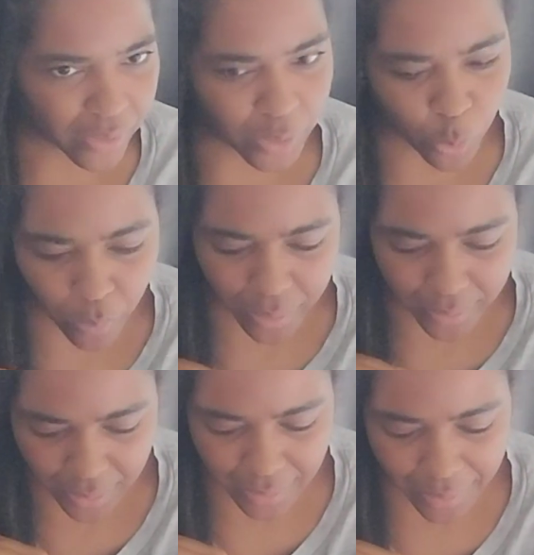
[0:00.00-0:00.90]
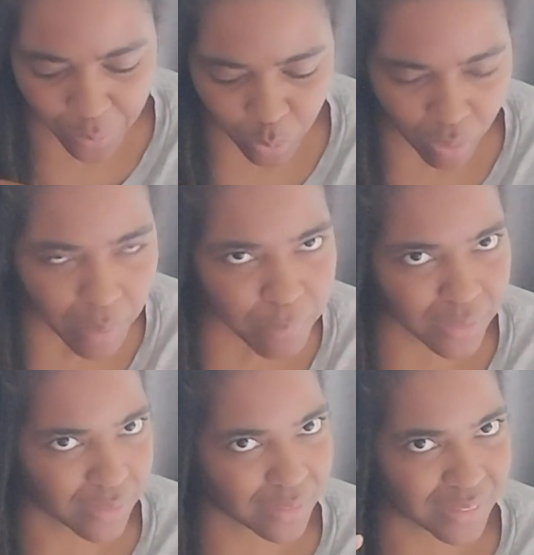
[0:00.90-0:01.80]
and quirky. They didn't grow up the
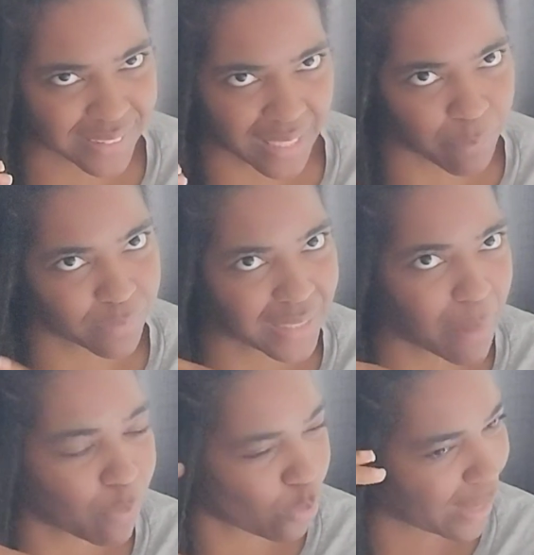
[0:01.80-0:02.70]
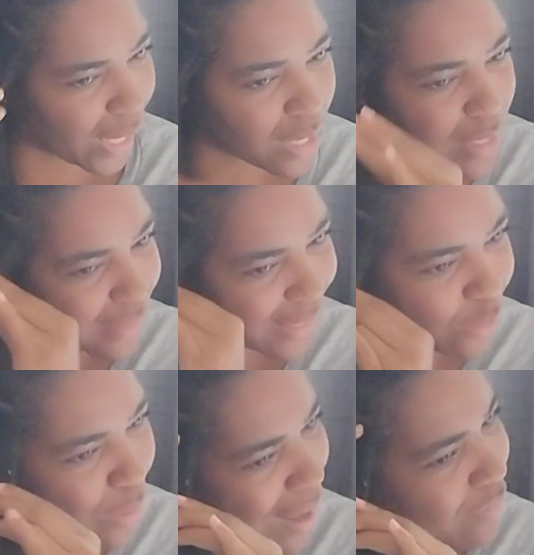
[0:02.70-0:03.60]
same type of way. They don't
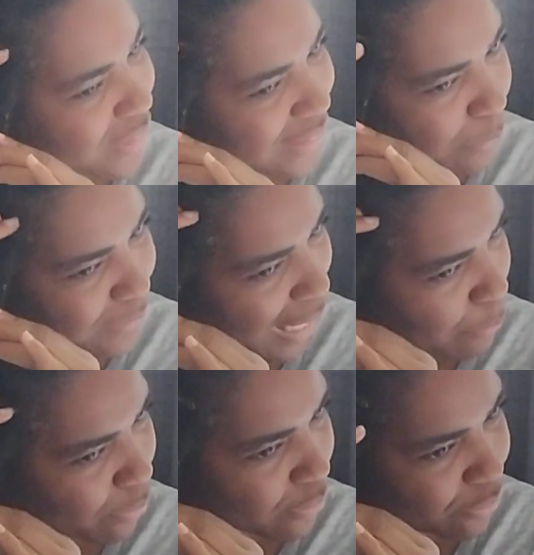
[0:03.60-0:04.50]
have the same type of,